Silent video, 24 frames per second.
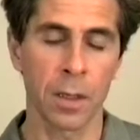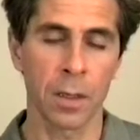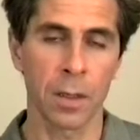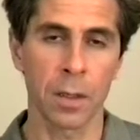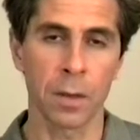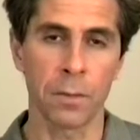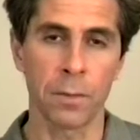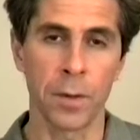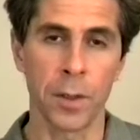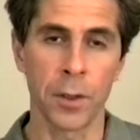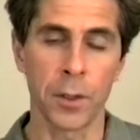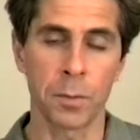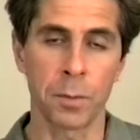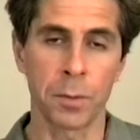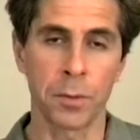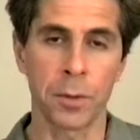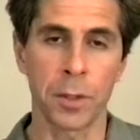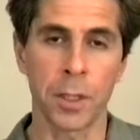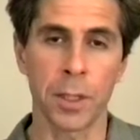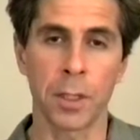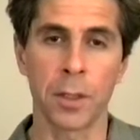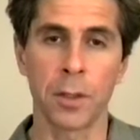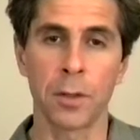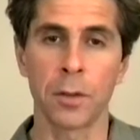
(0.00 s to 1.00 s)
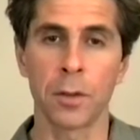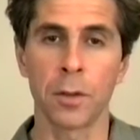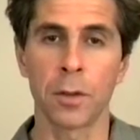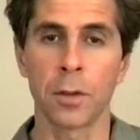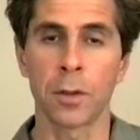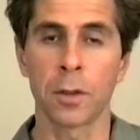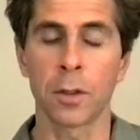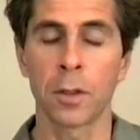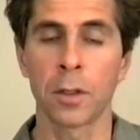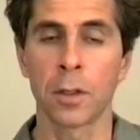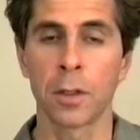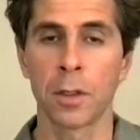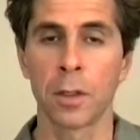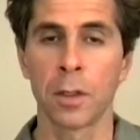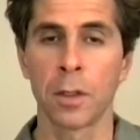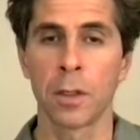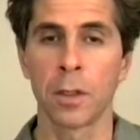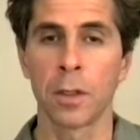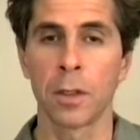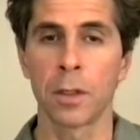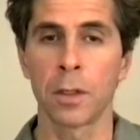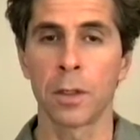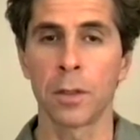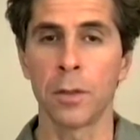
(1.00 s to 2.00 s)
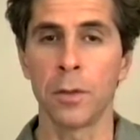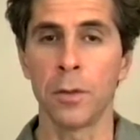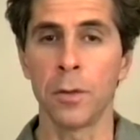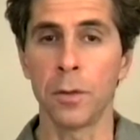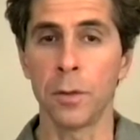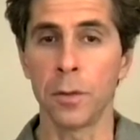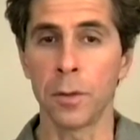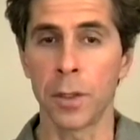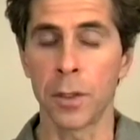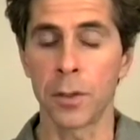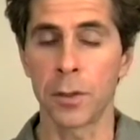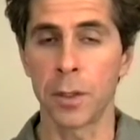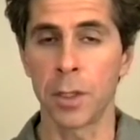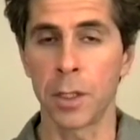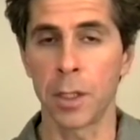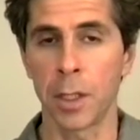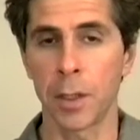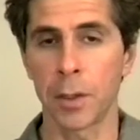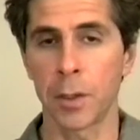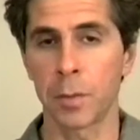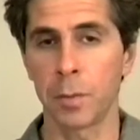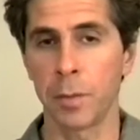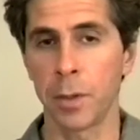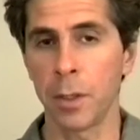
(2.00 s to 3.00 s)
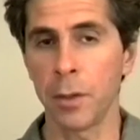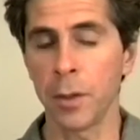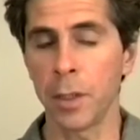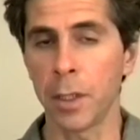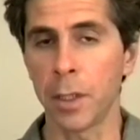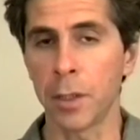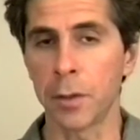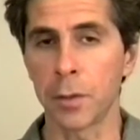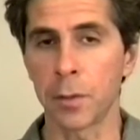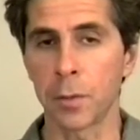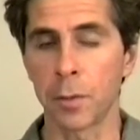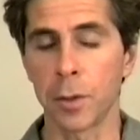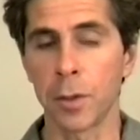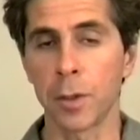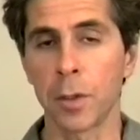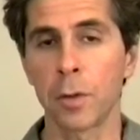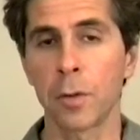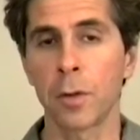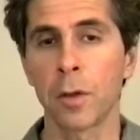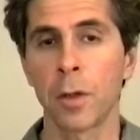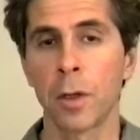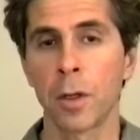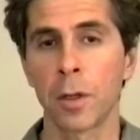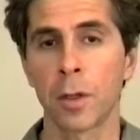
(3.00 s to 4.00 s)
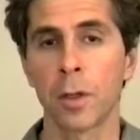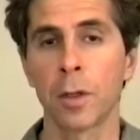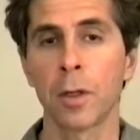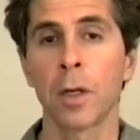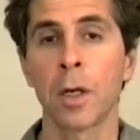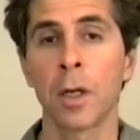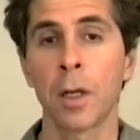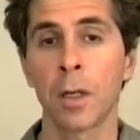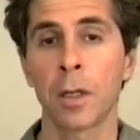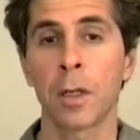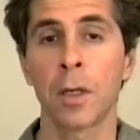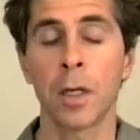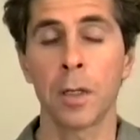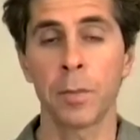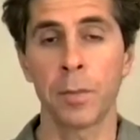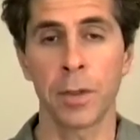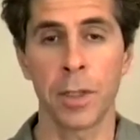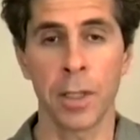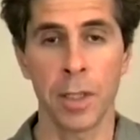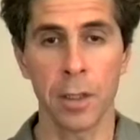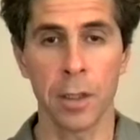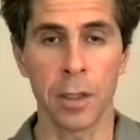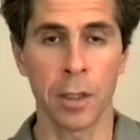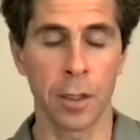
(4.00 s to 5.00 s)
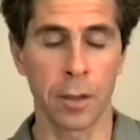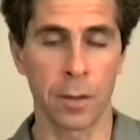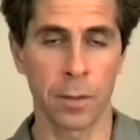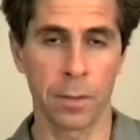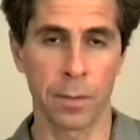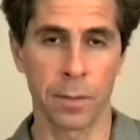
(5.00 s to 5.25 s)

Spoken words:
of this particular dualistic experience. We're no longer hung up in it.